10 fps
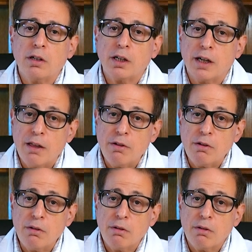
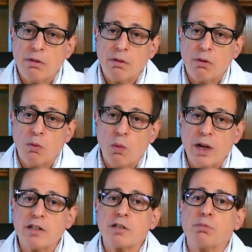Together, we
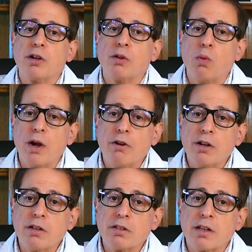can spread
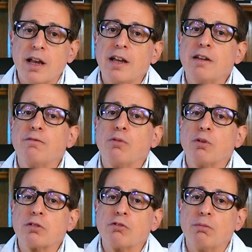awareness and
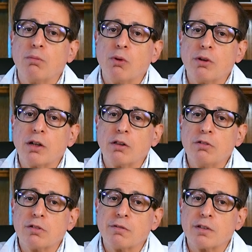foster a more
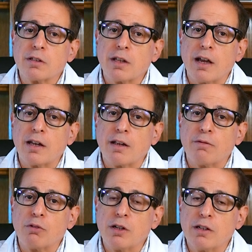inclusive society
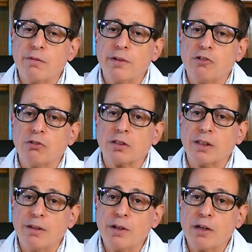for individuals
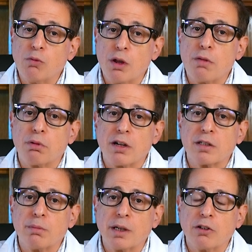living with
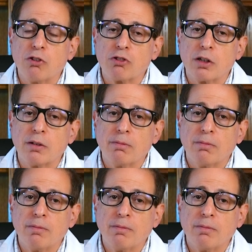prosopagnosia.